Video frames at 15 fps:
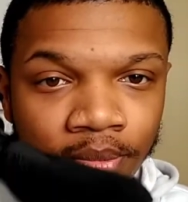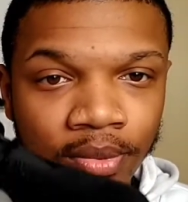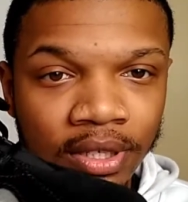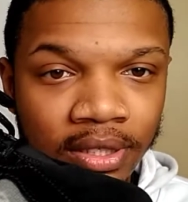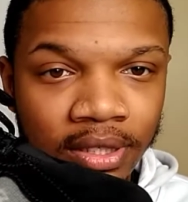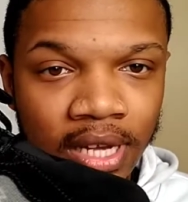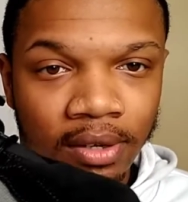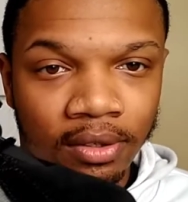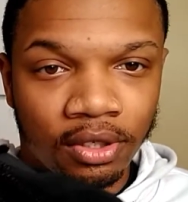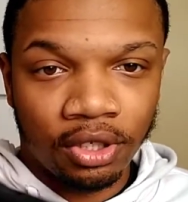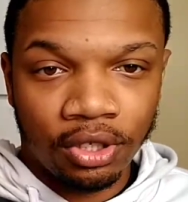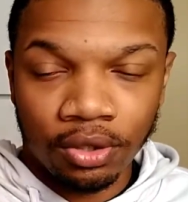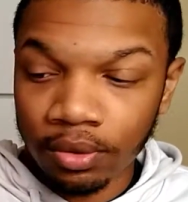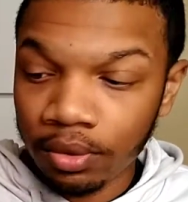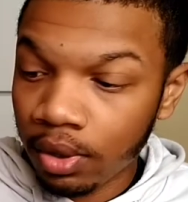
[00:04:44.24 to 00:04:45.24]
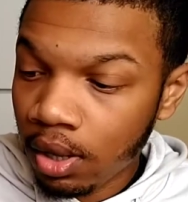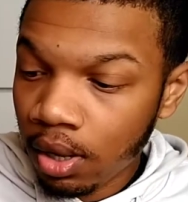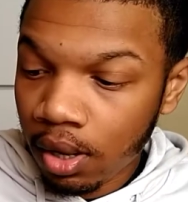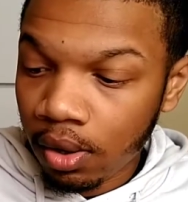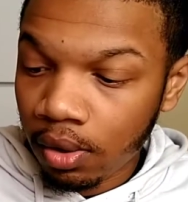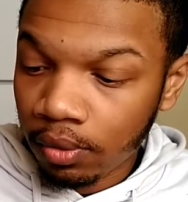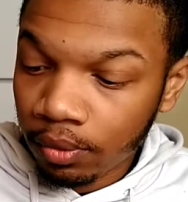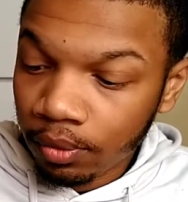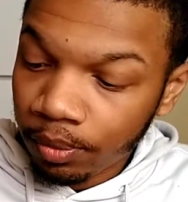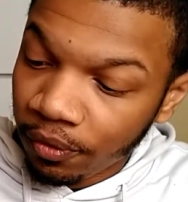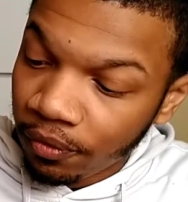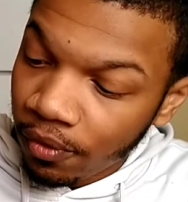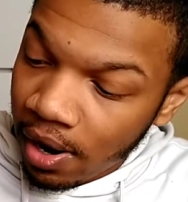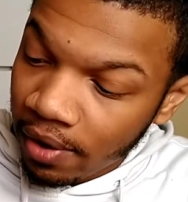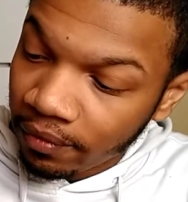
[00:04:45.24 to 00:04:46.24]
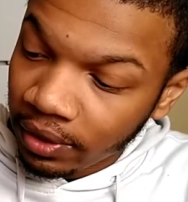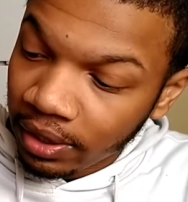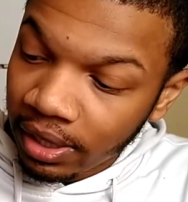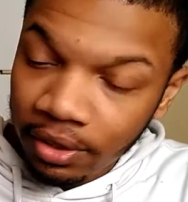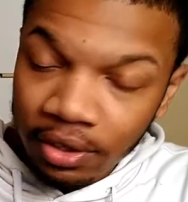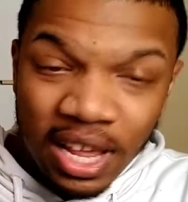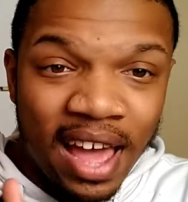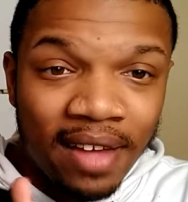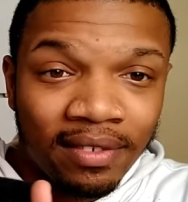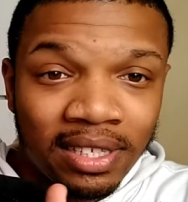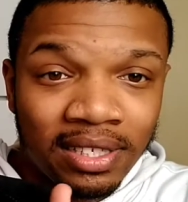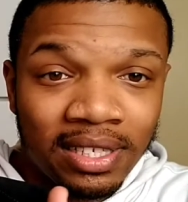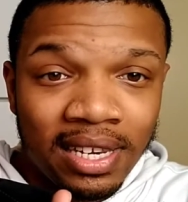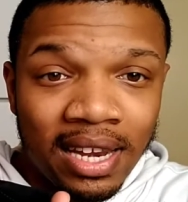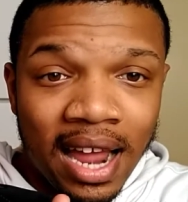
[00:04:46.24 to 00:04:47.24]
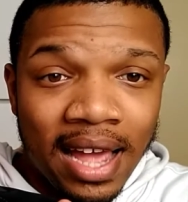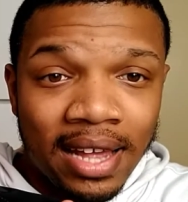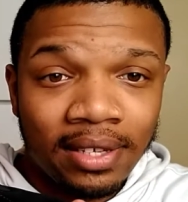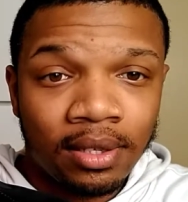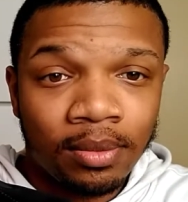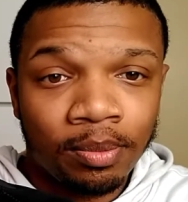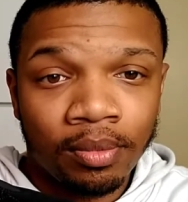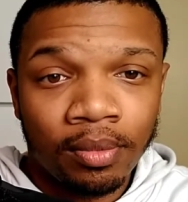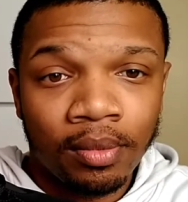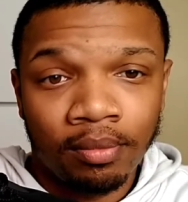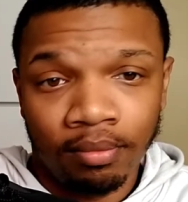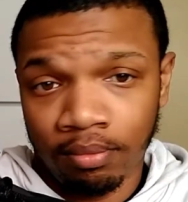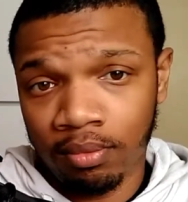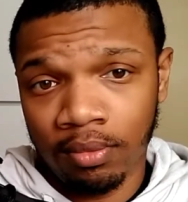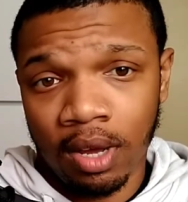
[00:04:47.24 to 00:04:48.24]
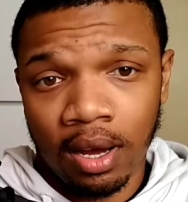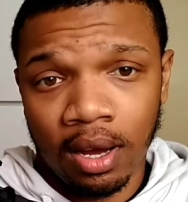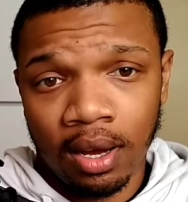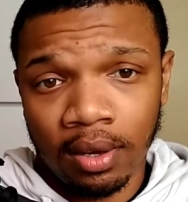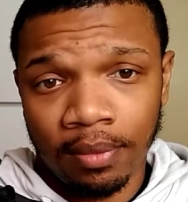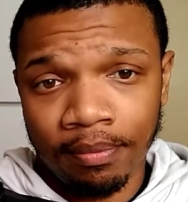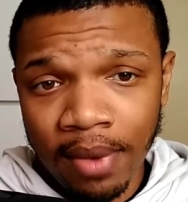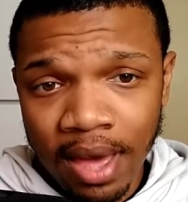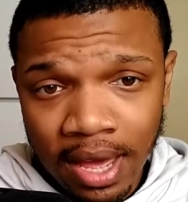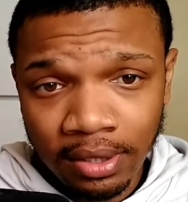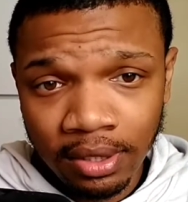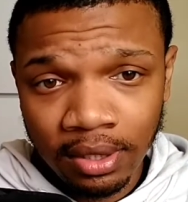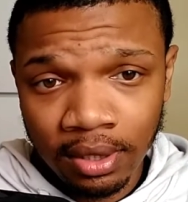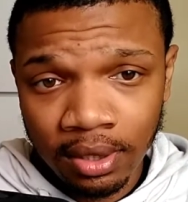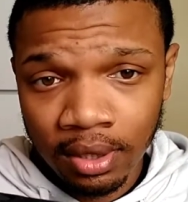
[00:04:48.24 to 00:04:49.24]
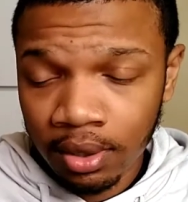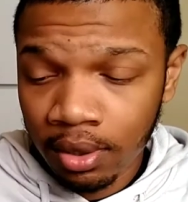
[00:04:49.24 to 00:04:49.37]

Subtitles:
brings out the shoe. Oh, before I forget, you have this nice mesh,